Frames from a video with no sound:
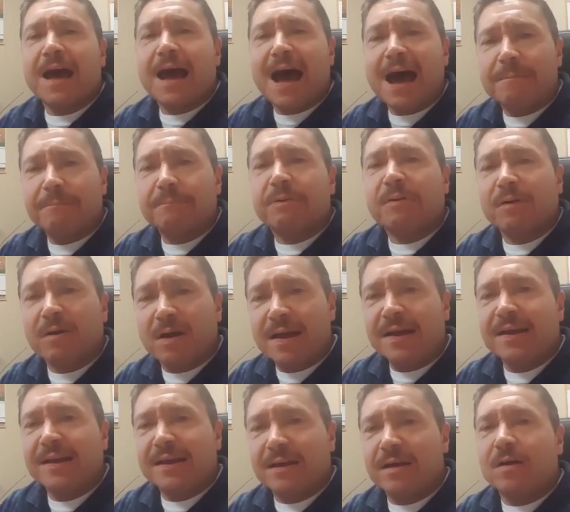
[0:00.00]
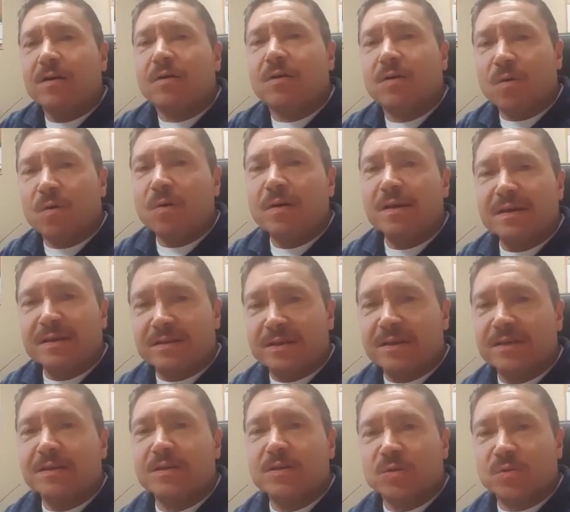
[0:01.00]
I'm praying according
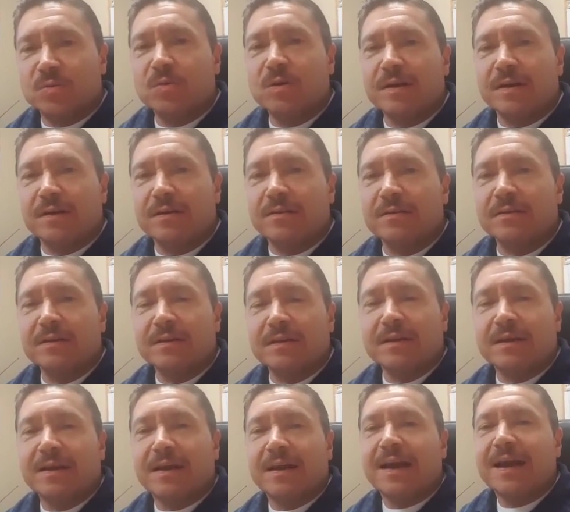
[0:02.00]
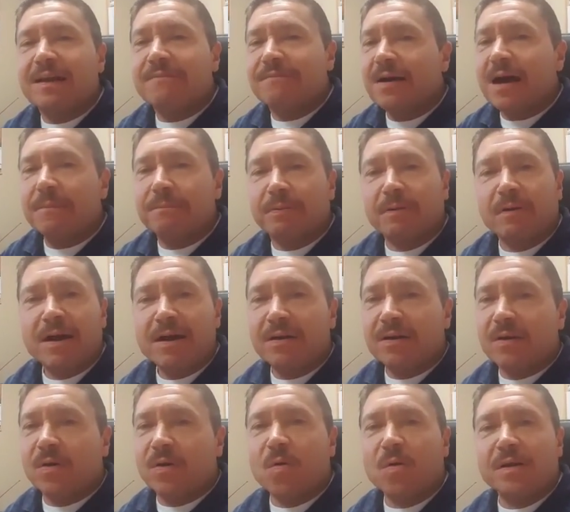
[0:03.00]
to His will. If I pray
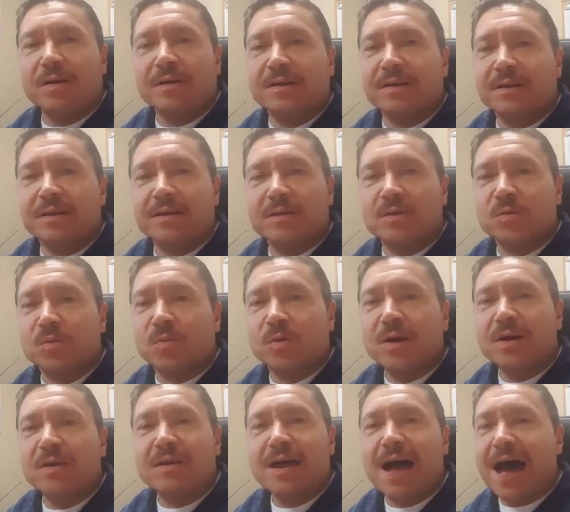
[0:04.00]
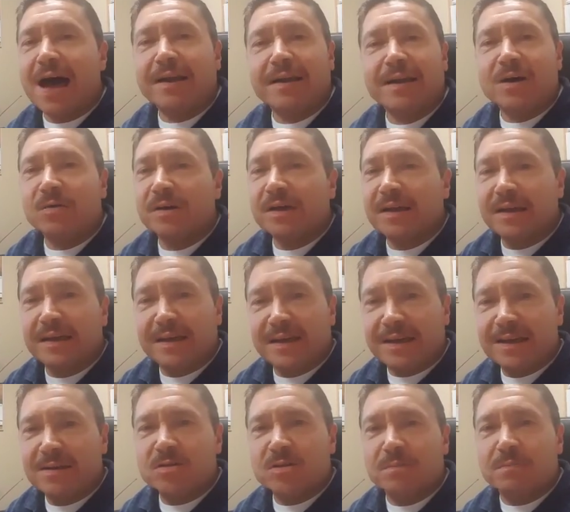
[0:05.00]
according to His will, I know He
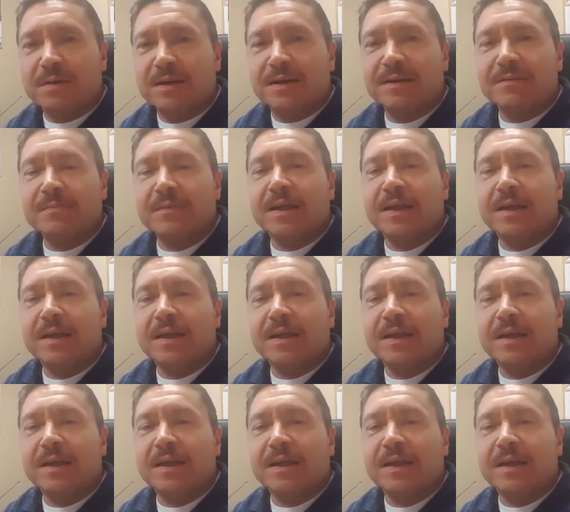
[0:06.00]
hears me,